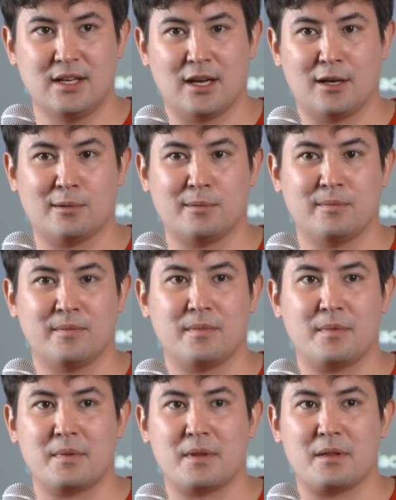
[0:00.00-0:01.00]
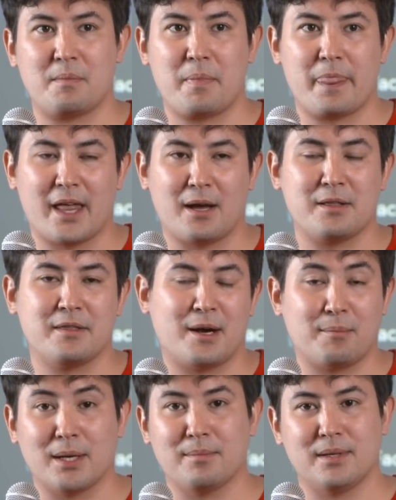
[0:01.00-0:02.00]

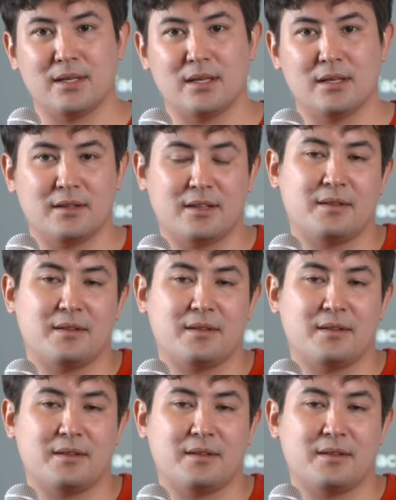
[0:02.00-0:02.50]
That might be